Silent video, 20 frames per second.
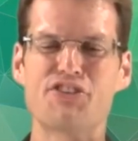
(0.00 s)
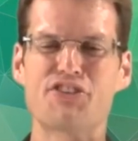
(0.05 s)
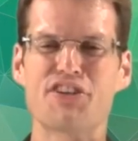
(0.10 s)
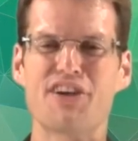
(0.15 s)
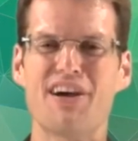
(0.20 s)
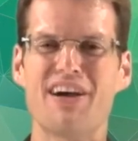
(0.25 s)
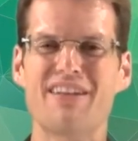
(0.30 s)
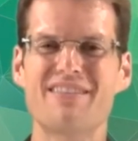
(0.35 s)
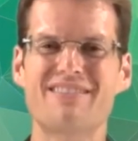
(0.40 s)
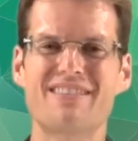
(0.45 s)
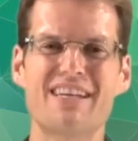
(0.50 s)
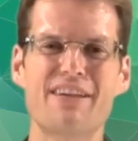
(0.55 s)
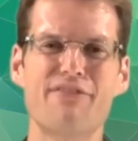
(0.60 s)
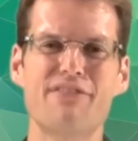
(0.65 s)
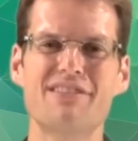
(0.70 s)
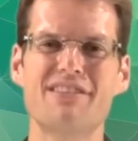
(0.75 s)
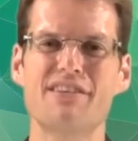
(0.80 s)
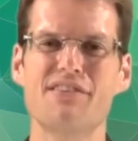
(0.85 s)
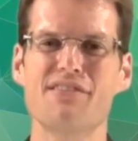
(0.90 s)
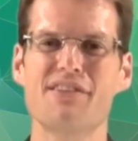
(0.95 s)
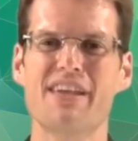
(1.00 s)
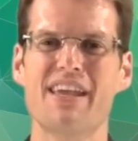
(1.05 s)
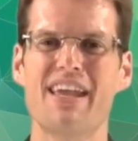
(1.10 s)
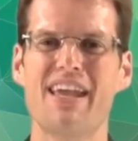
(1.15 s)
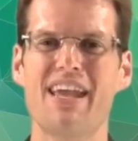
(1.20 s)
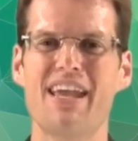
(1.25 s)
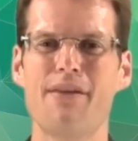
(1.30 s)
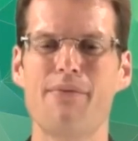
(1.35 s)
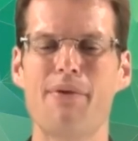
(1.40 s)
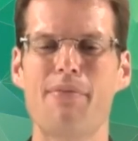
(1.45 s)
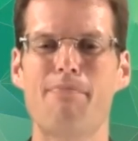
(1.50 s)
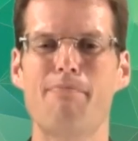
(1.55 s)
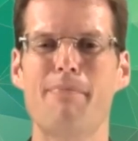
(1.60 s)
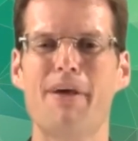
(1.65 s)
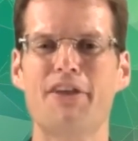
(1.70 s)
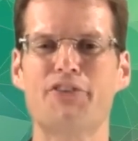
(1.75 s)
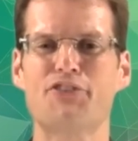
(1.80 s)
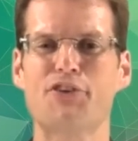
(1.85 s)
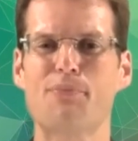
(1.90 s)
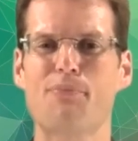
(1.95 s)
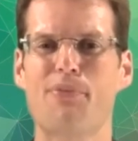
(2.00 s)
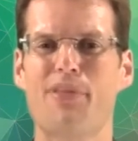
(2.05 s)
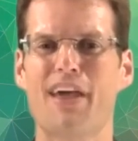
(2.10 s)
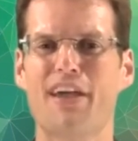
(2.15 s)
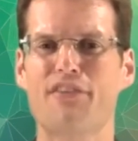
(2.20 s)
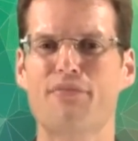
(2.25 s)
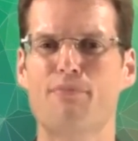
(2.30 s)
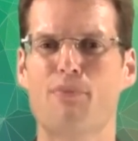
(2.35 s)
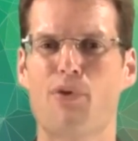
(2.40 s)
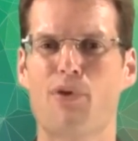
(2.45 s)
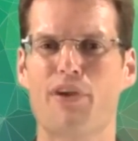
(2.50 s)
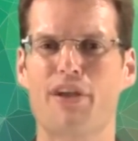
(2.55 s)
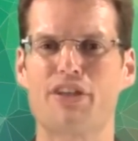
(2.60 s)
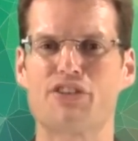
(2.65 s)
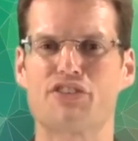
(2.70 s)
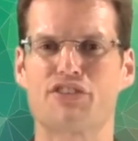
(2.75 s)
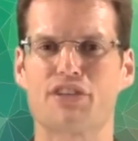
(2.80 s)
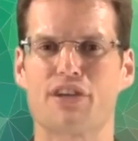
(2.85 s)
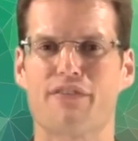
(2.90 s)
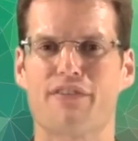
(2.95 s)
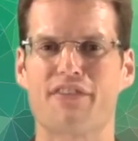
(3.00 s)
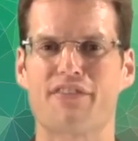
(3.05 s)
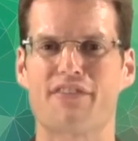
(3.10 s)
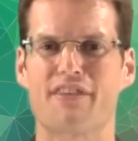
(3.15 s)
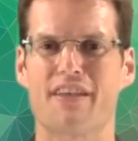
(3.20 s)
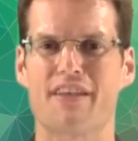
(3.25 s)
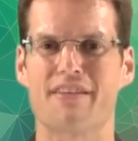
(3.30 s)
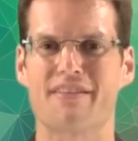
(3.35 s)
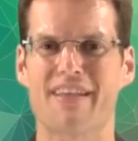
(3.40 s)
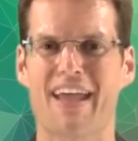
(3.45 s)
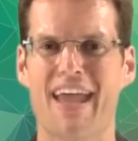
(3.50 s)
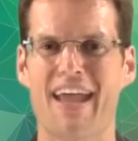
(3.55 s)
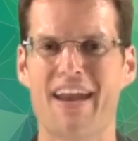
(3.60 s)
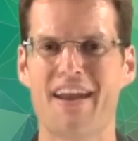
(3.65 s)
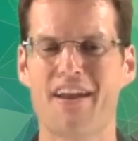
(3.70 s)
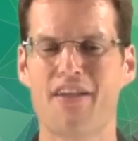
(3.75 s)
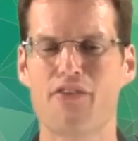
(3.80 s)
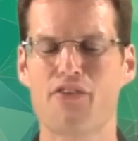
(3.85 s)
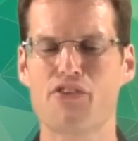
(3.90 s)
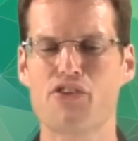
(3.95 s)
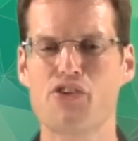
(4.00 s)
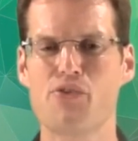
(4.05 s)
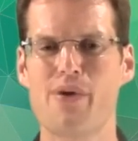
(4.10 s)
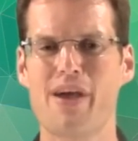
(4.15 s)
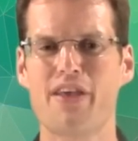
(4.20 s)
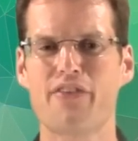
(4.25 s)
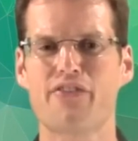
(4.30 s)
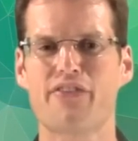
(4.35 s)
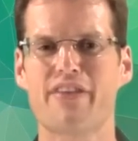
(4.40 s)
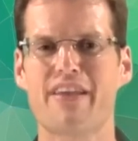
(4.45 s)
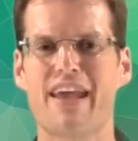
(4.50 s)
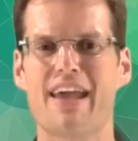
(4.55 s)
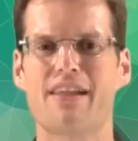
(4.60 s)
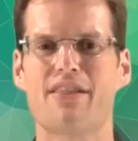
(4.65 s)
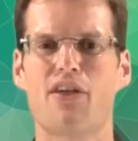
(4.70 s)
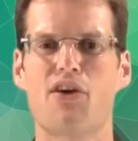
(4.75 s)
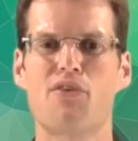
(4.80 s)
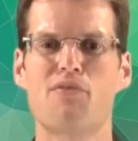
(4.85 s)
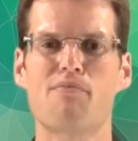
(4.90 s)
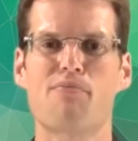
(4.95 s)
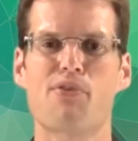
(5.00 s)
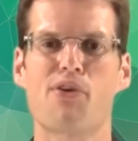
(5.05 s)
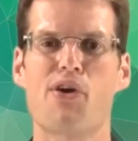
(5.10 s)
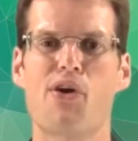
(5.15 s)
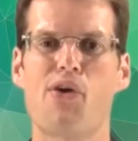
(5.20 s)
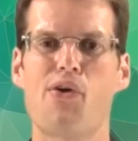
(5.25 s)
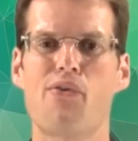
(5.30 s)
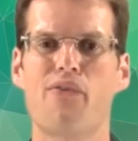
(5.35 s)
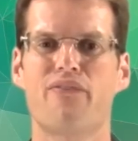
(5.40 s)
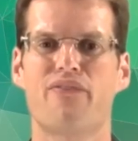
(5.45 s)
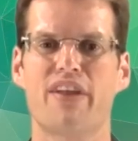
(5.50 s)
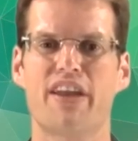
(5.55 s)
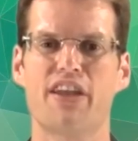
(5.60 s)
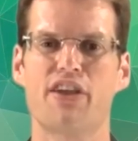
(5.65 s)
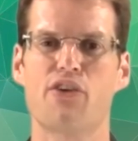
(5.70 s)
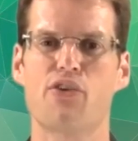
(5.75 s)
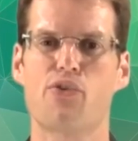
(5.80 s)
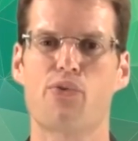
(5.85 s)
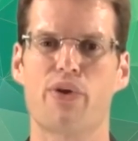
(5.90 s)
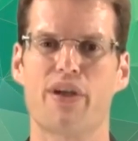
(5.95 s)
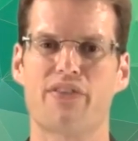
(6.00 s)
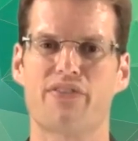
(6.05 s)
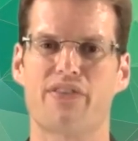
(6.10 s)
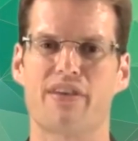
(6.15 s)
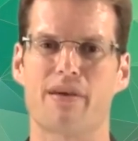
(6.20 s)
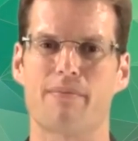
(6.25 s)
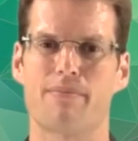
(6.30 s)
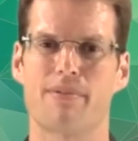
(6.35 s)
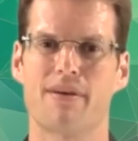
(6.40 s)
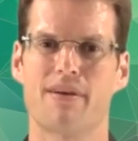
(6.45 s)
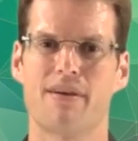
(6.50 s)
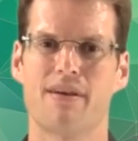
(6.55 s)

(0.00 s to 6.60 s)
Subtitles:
Sean Stevens here again with Metroplex Mortgage Services and another USDA Loan Pro video quick tip.